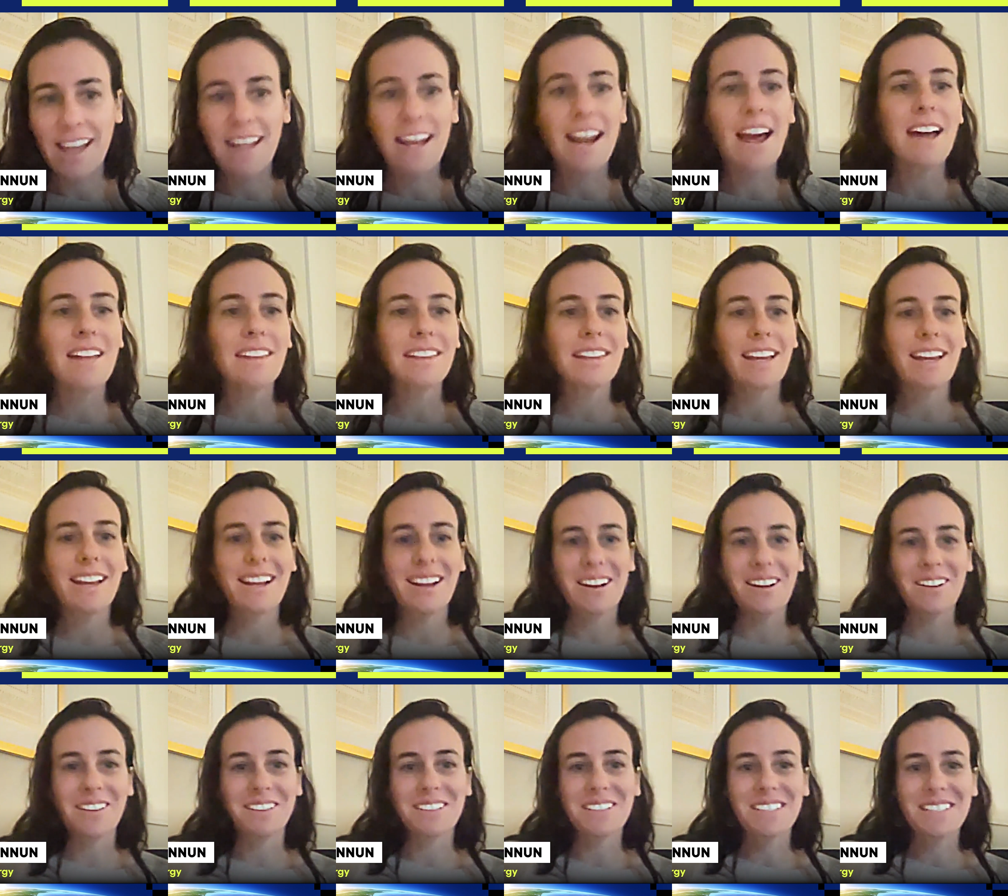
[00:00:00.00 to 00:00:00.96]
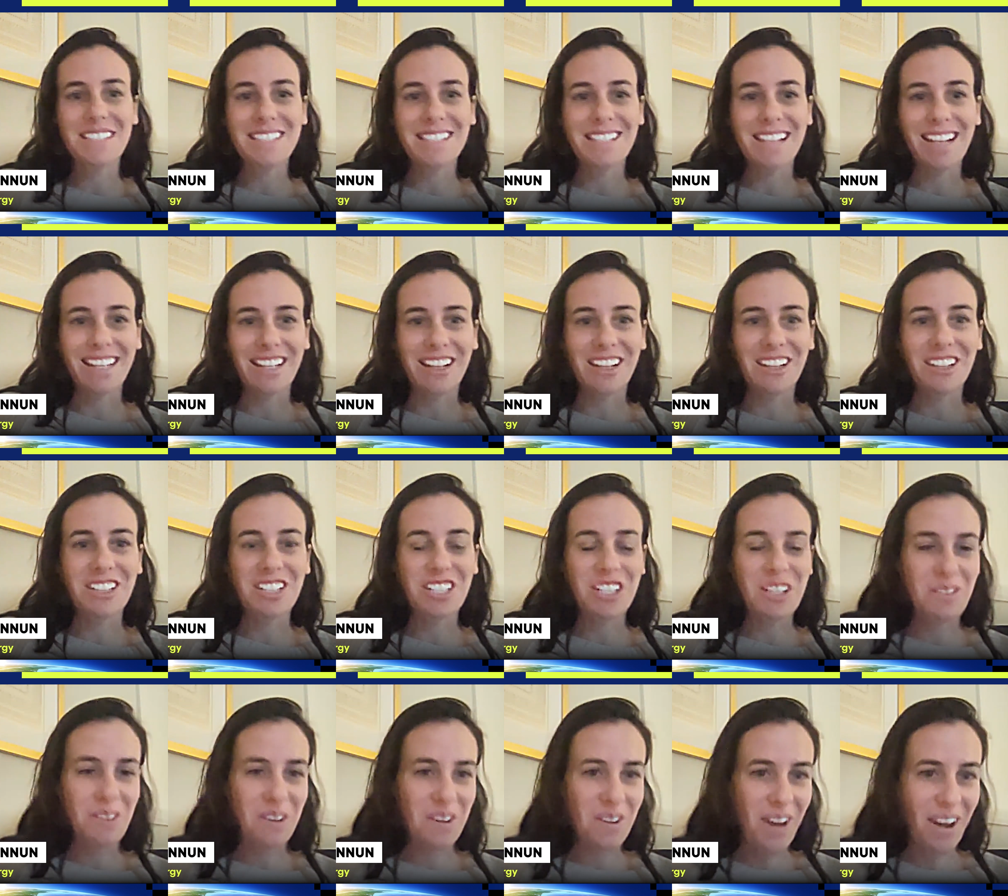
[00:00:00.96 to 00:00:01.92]
And unlike Carlos's
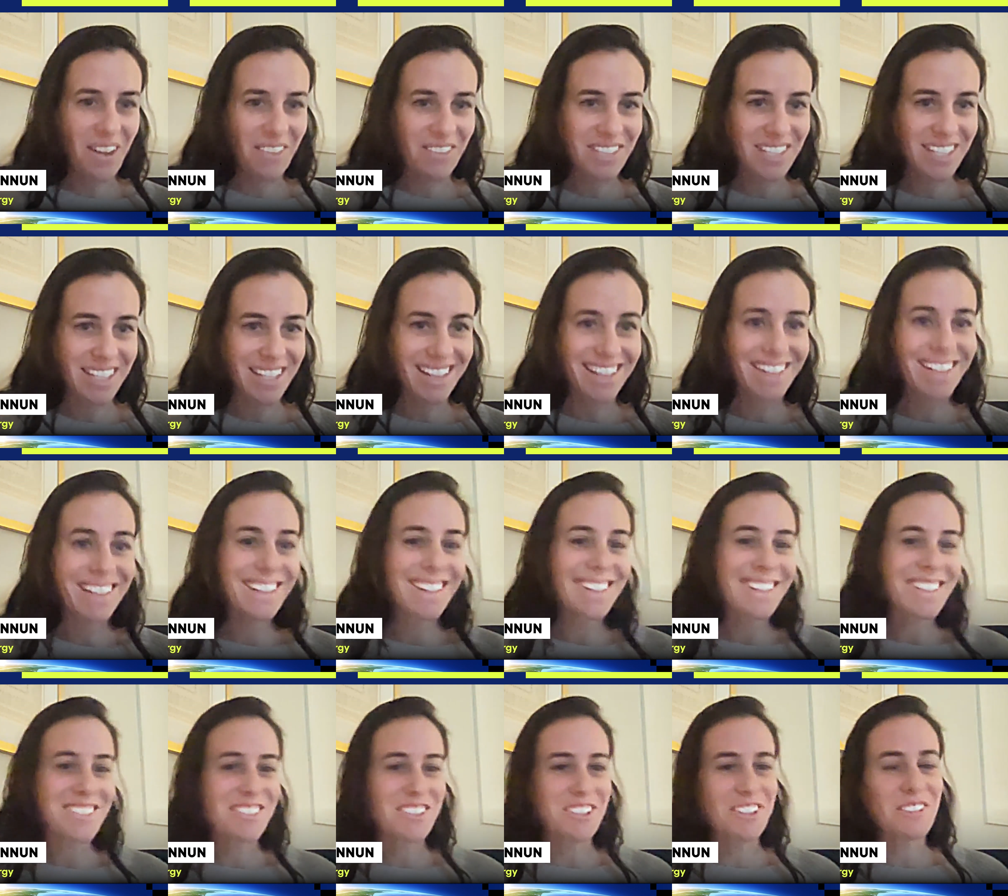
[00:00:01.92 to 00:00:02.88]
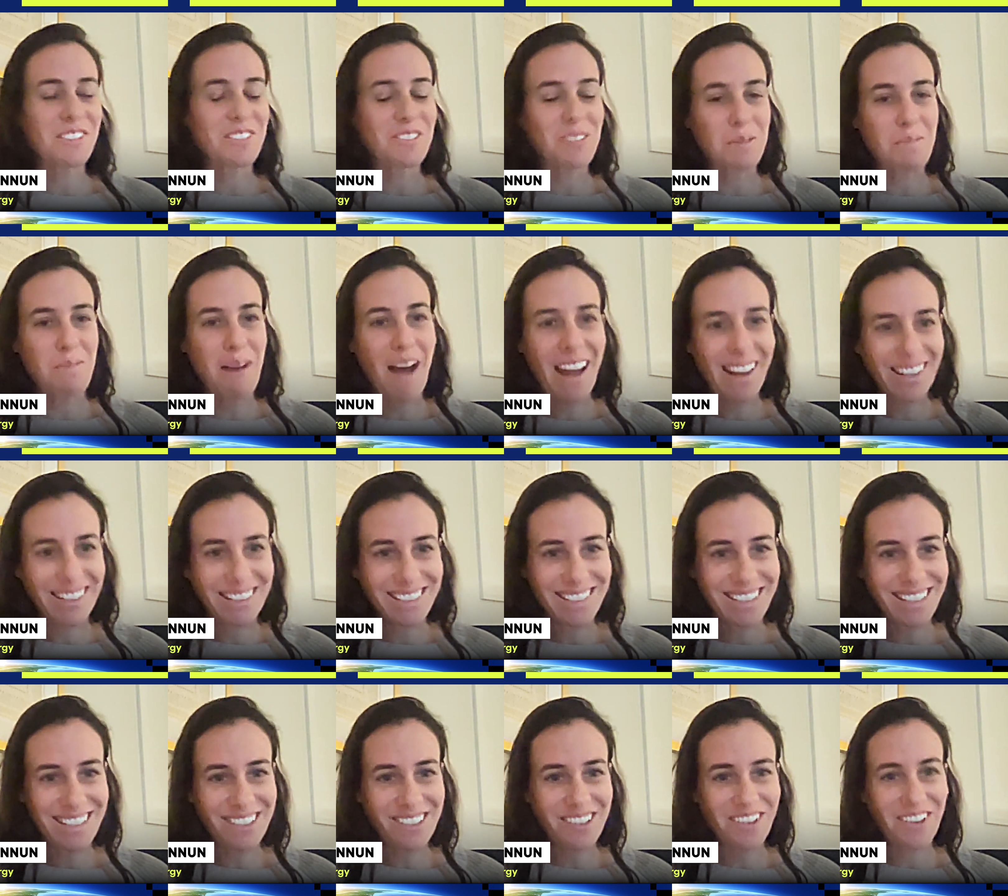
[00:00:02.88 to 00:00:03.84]
technology where you have to drill for
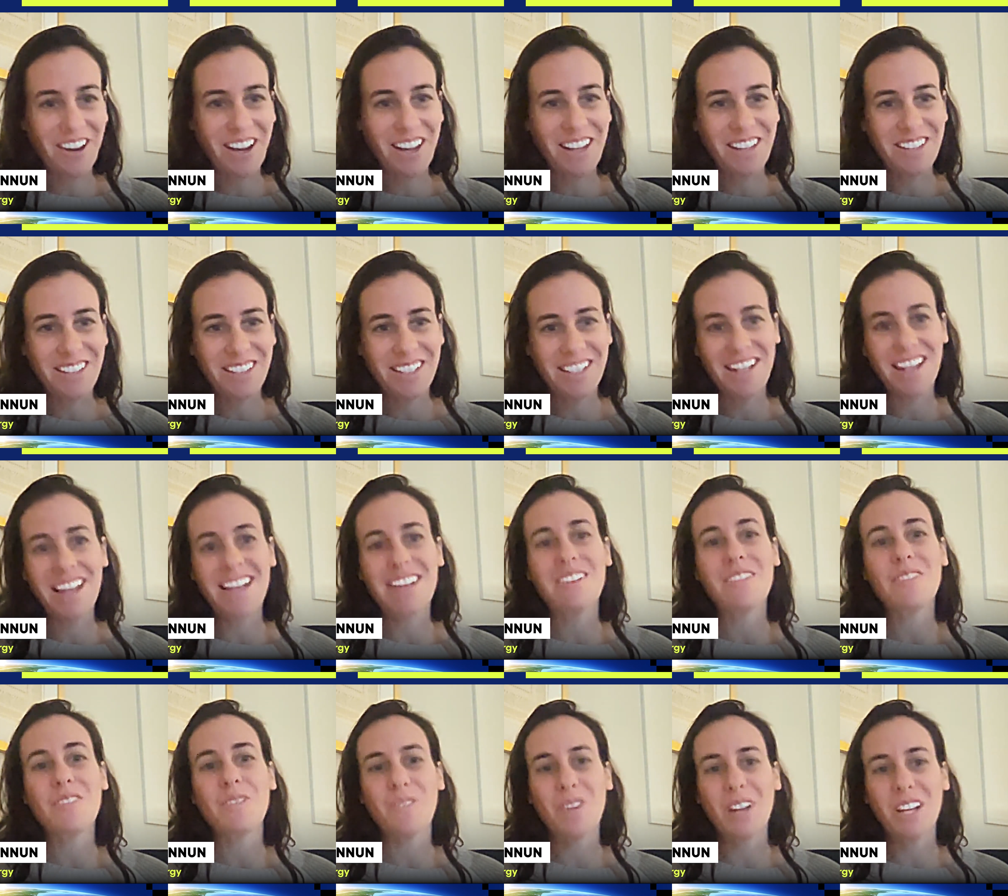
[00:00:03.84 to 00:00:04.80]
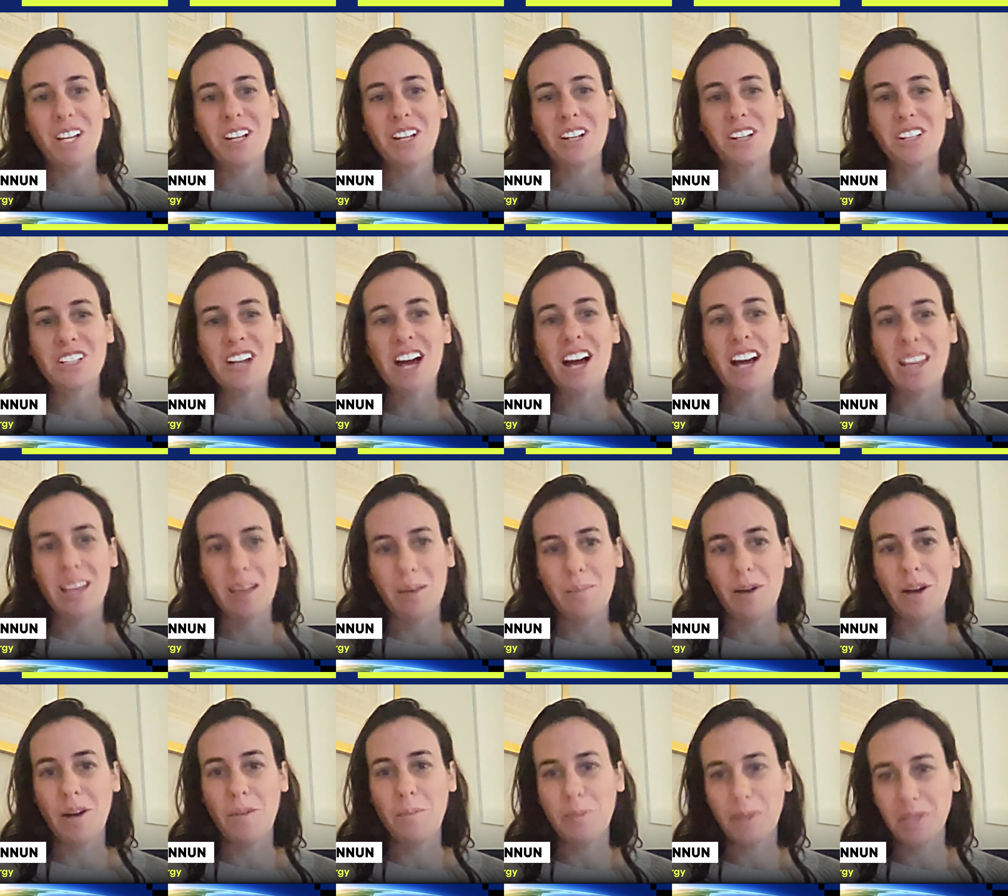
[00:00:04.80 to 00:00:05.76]
miles underground, when you're talking
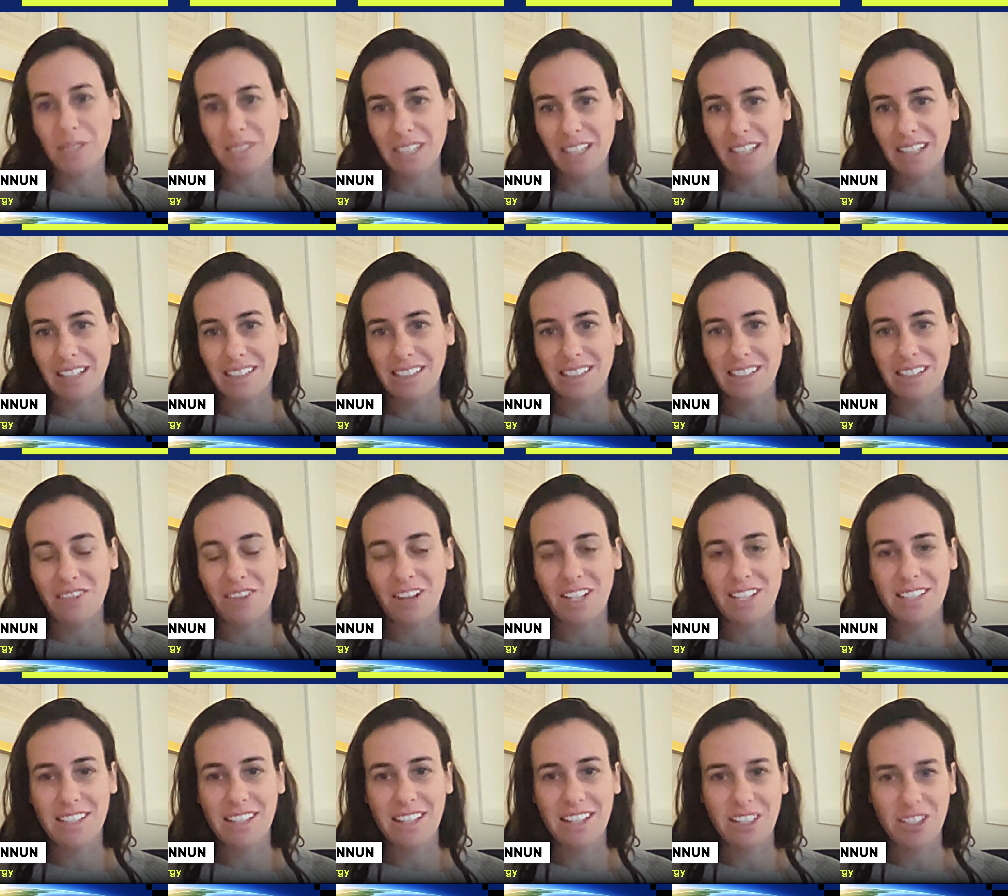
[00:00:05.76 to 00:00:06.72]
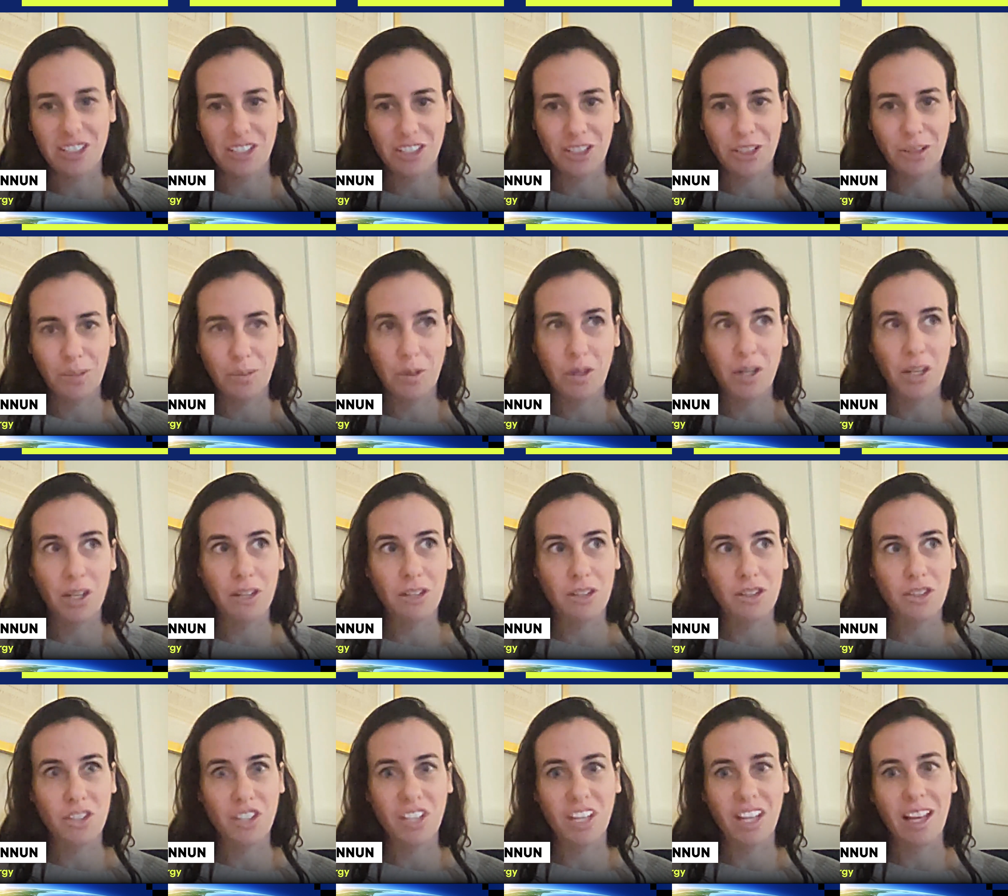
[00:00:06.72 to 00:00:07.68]
about buildings and residential, we are
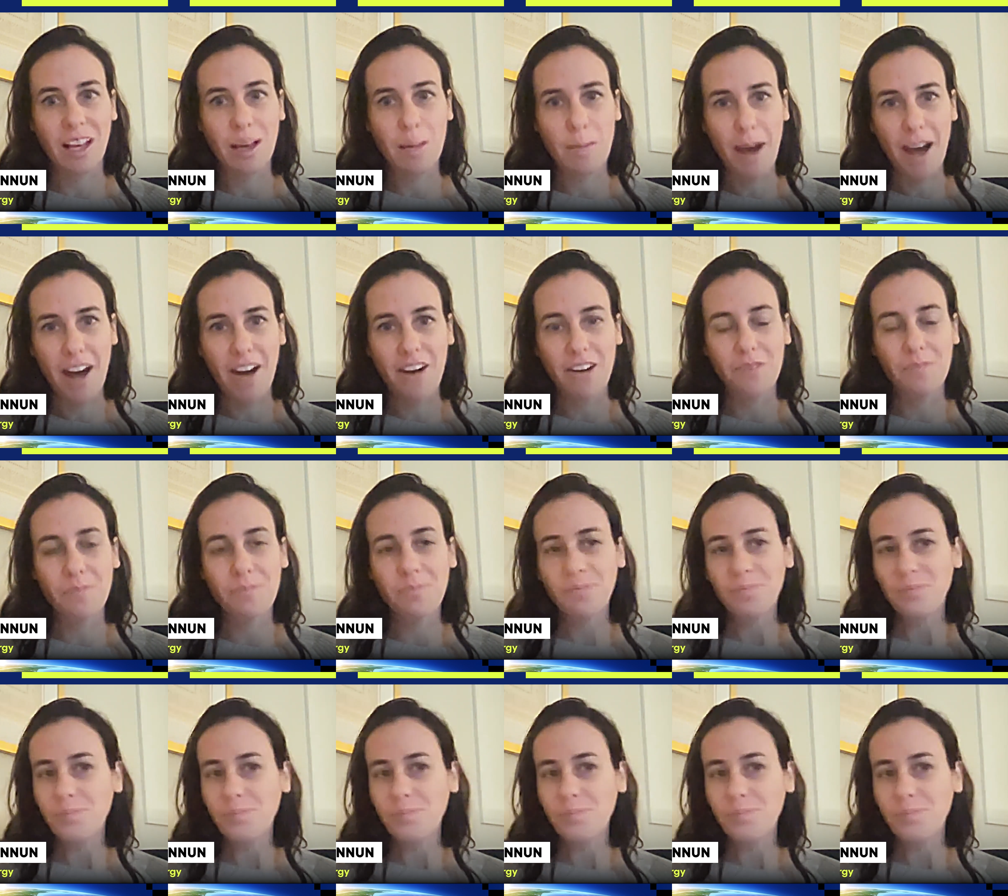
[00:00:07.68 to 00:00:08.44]
drilling about